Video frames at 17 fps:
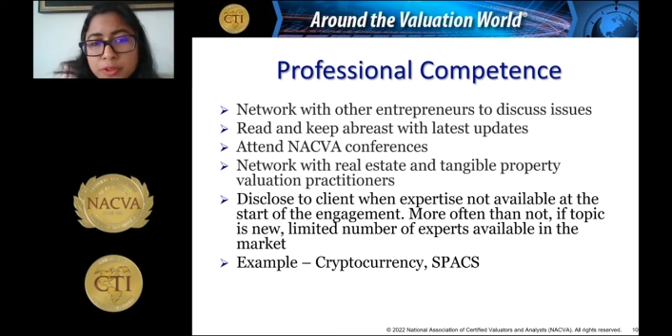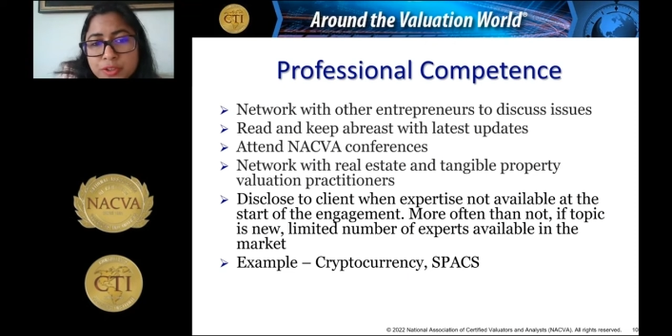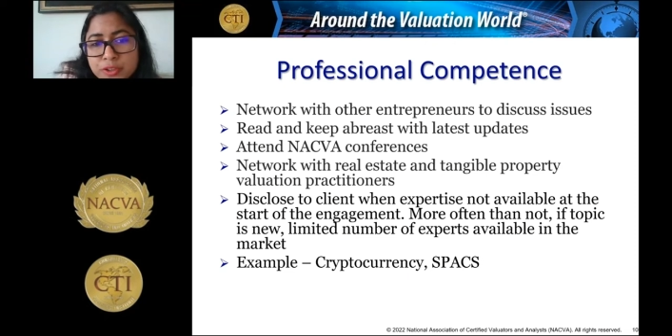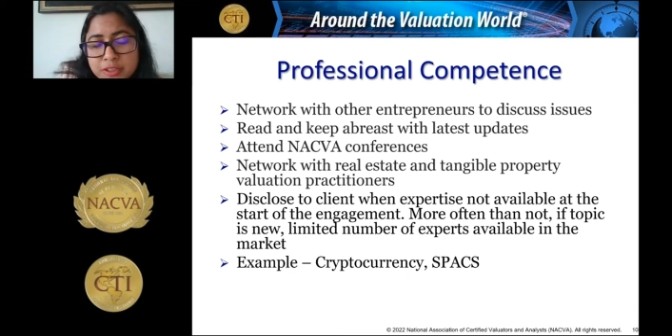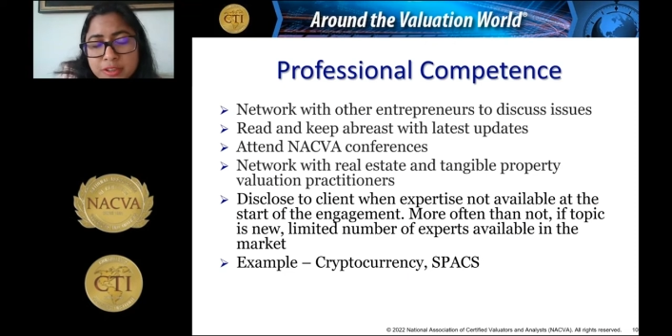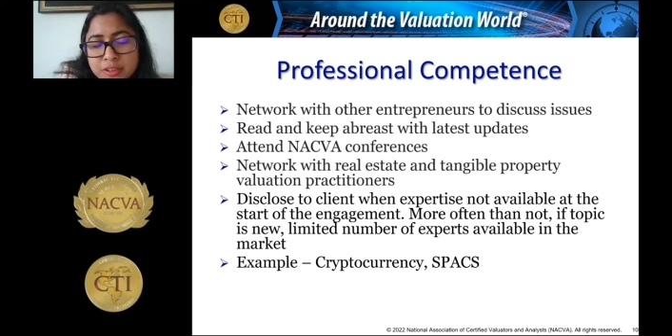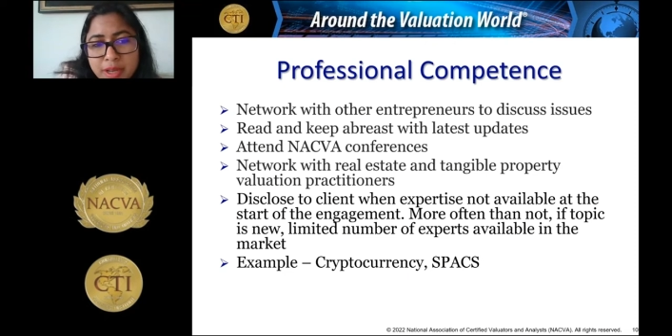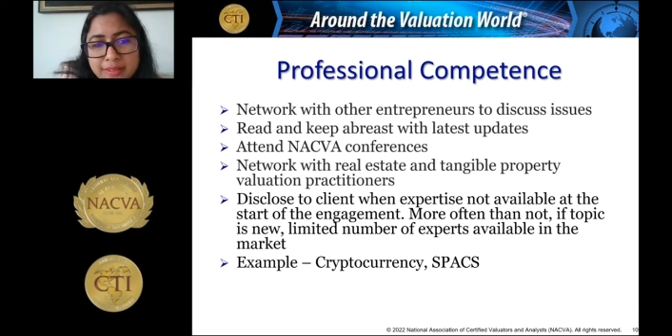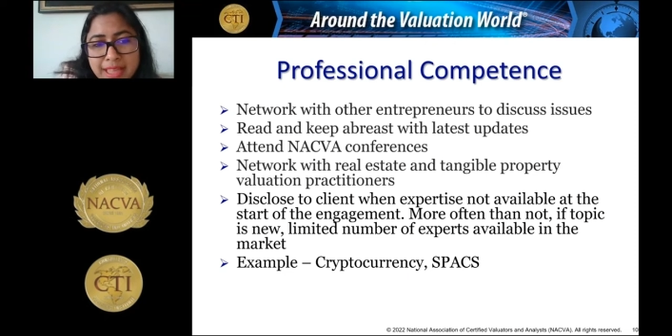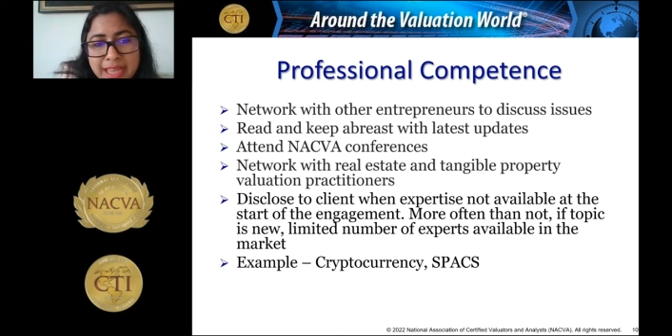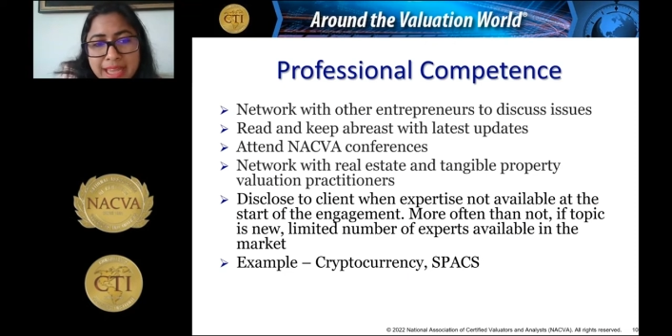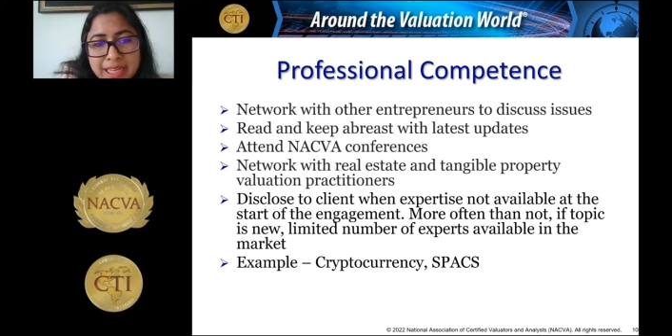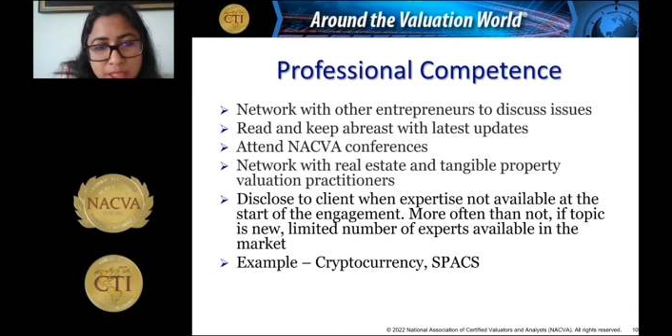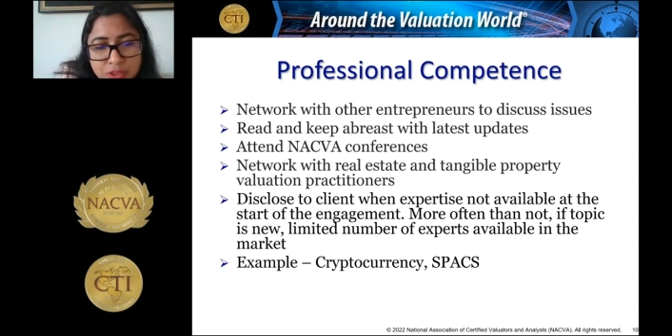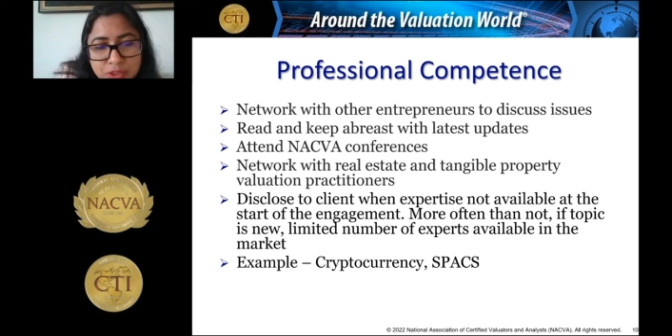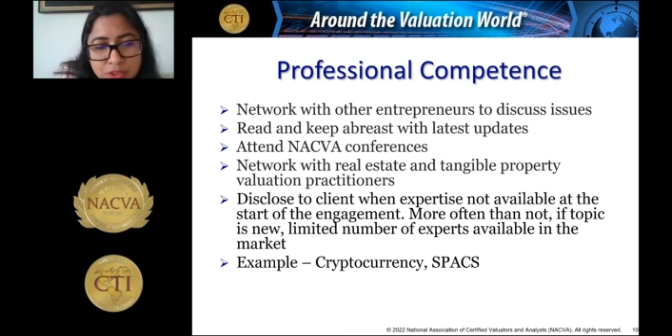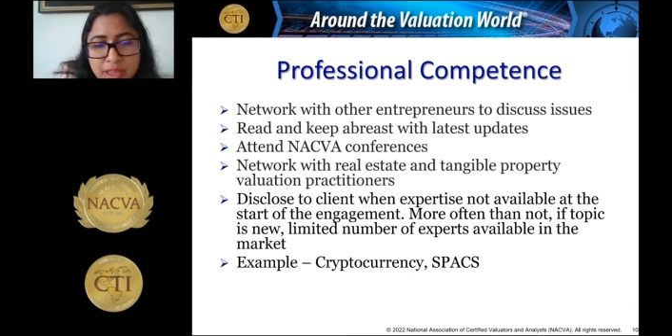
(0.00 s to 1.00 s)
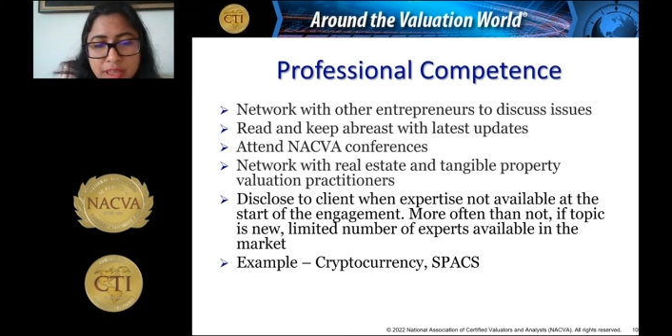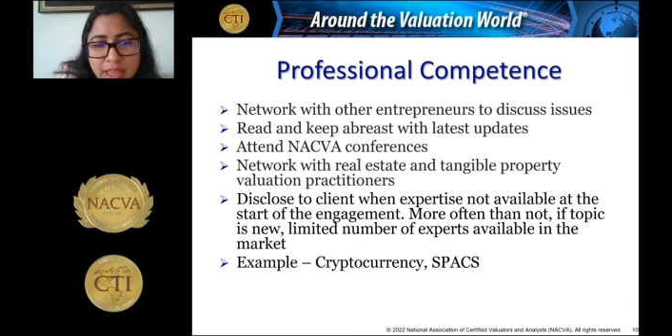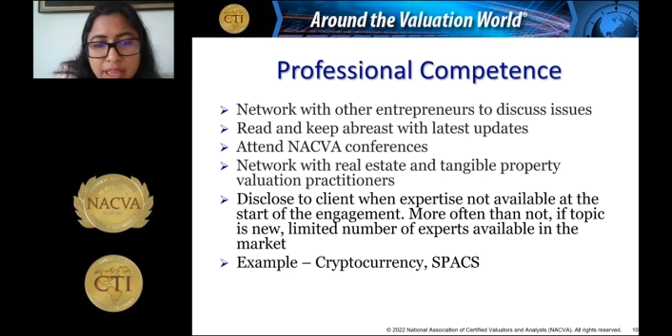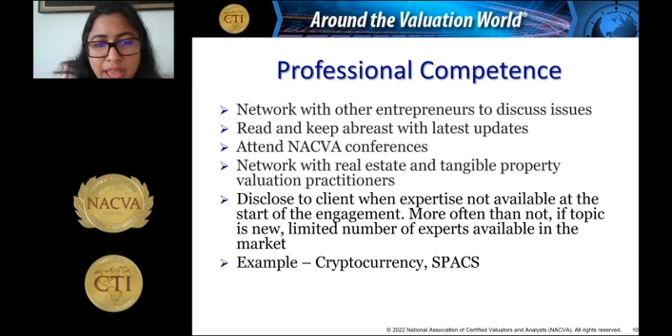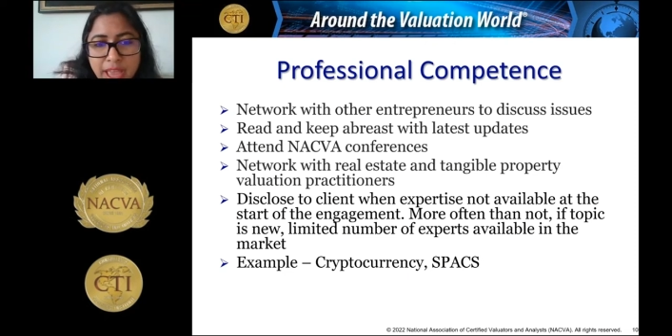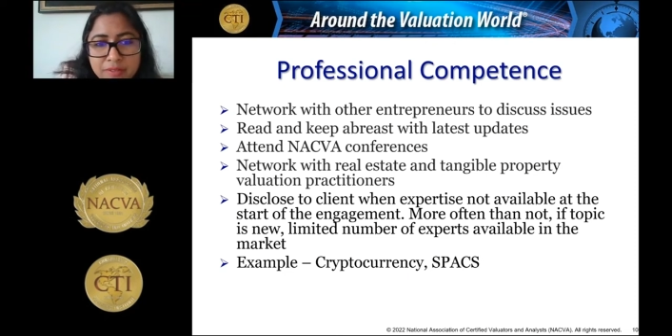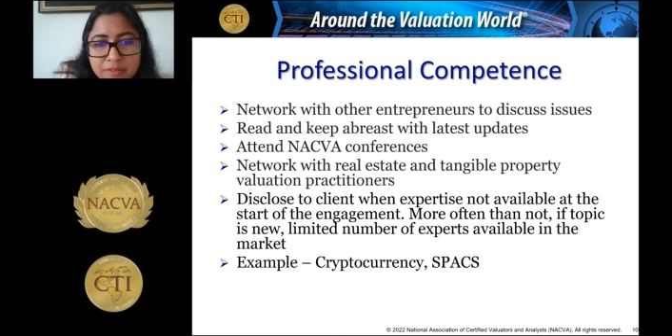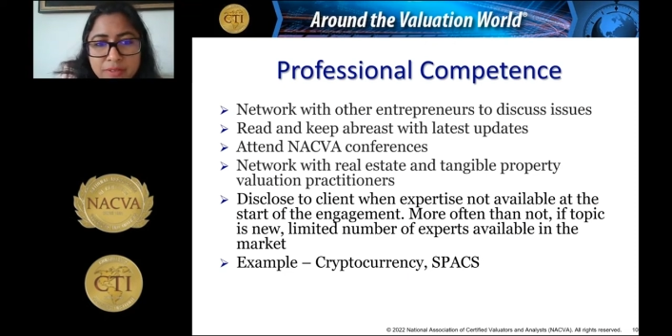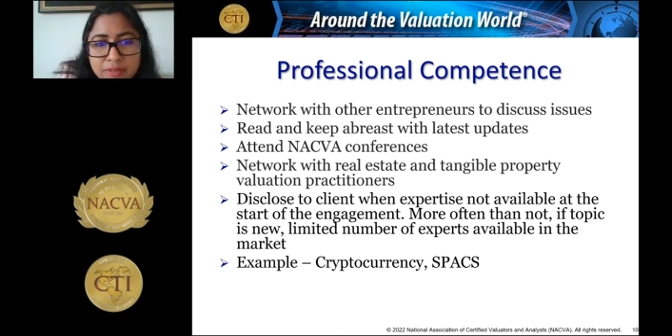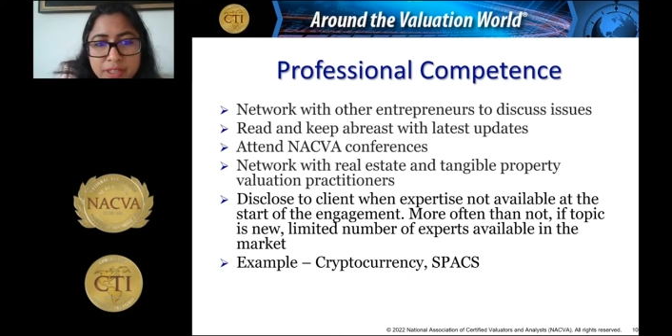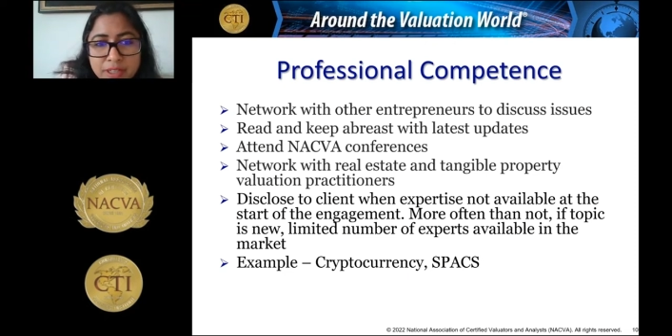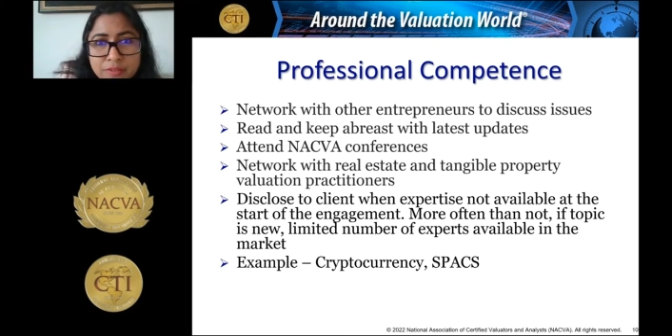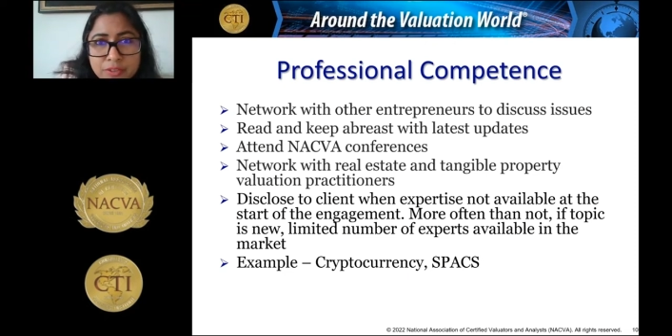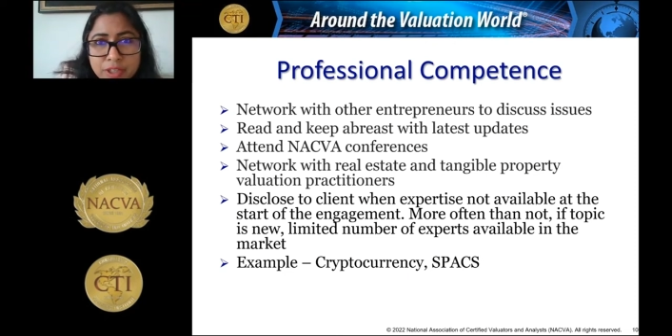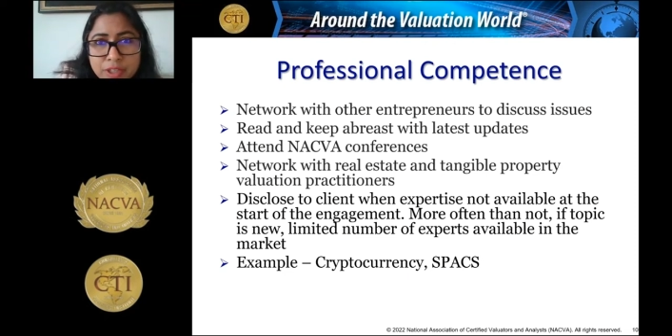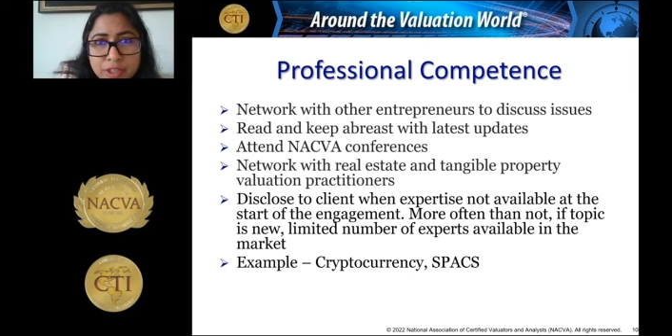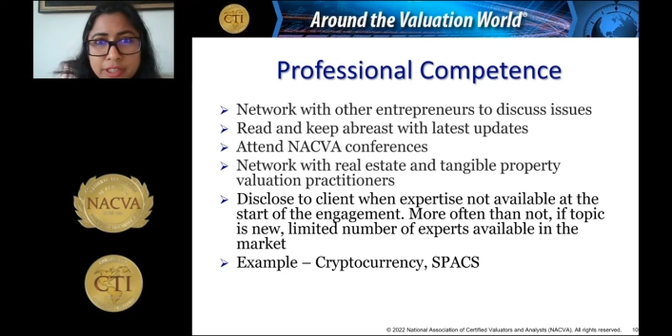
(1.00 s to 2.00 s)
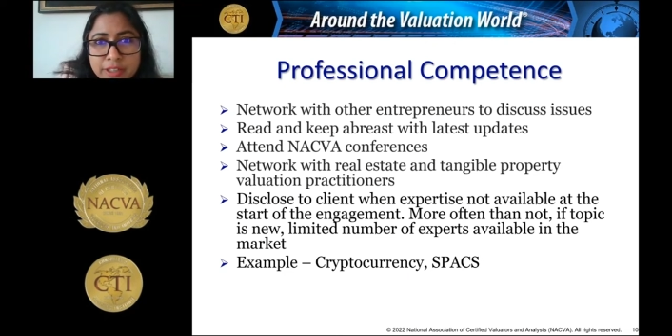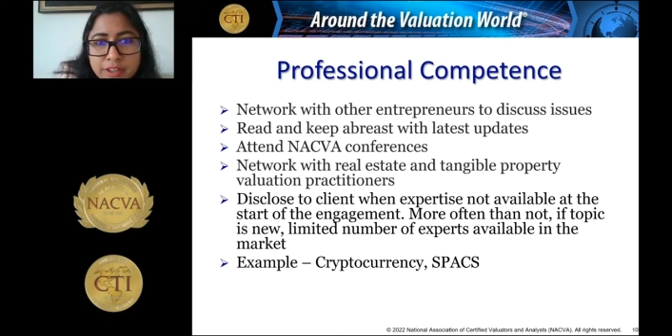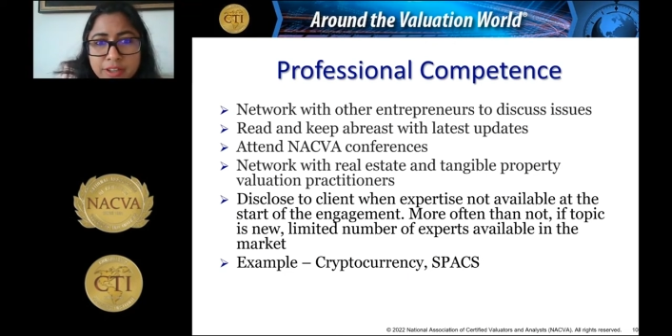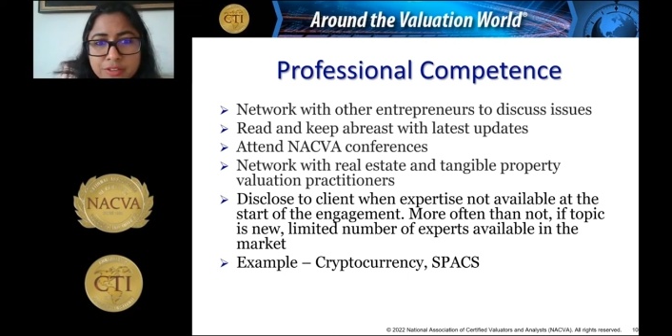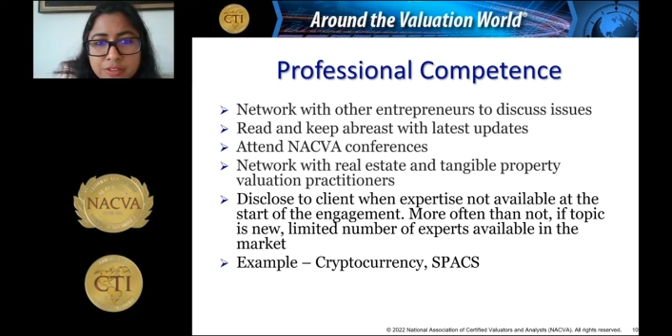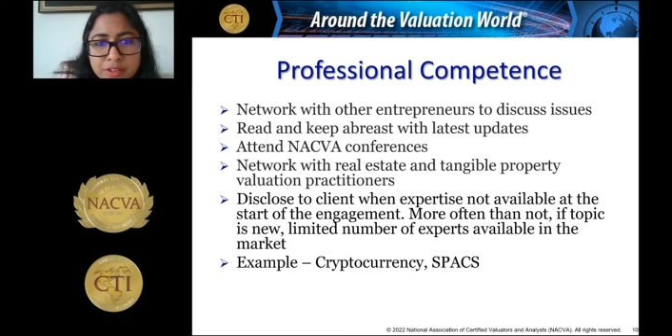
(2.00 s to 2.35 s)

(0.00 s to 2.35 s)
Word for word: to do purchase price allocation.